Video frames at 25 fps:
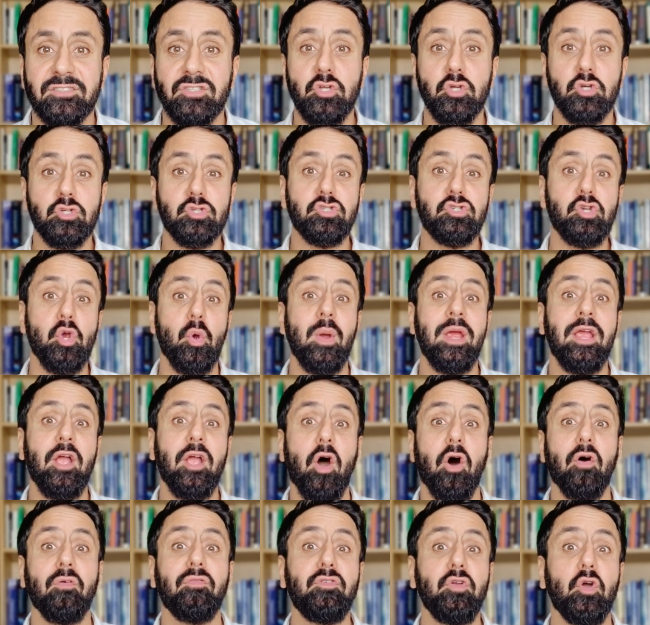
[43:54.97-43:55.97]
So you're showing
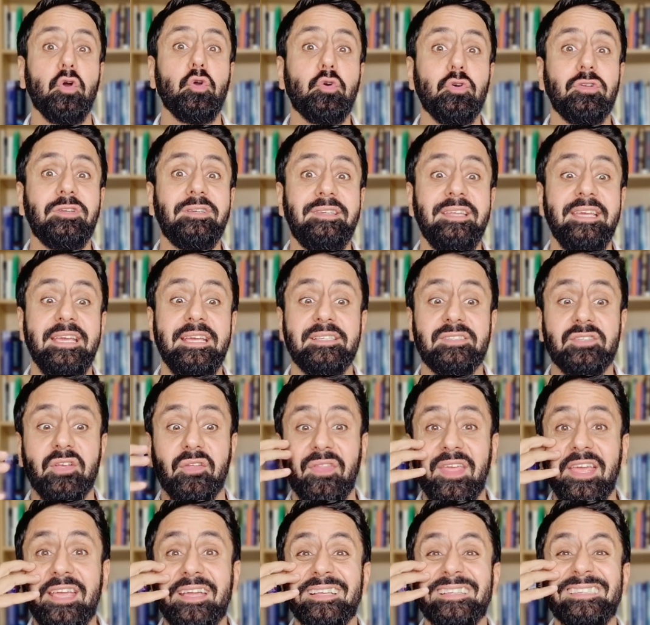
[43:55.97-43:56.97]
off your good deeds so
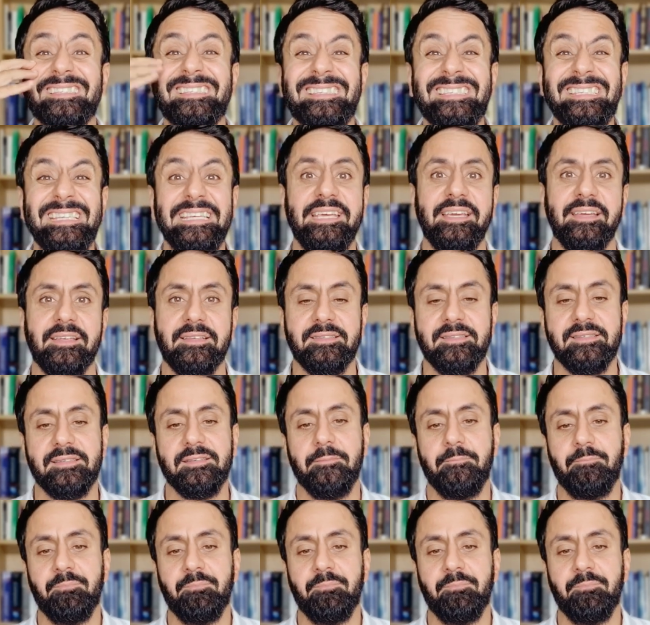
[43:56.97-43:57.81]
they can see it.